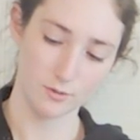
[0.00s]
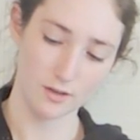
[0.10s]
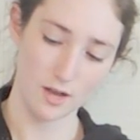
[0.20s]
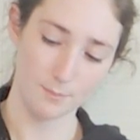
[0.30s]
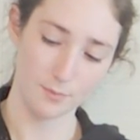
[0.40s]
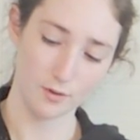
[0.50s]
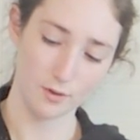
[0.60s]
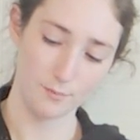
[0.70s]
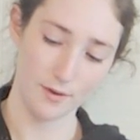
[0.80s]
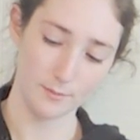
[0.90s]
do a couple
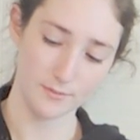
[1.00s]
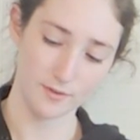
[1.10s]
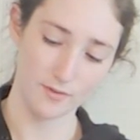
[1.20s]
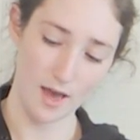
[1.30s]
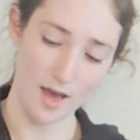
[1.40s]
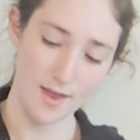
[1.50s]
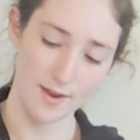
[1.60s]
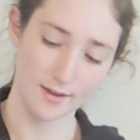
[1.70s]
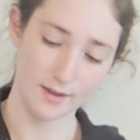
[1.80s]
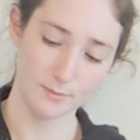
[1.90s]
pumps of that.
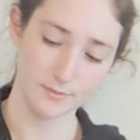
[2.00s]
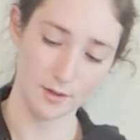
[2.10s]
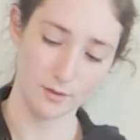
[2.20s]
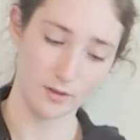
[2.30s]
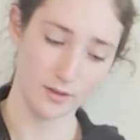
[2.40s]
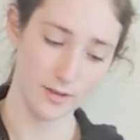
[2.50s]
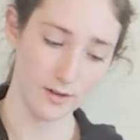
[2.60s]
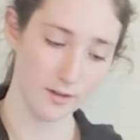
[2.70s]
It comes out clear.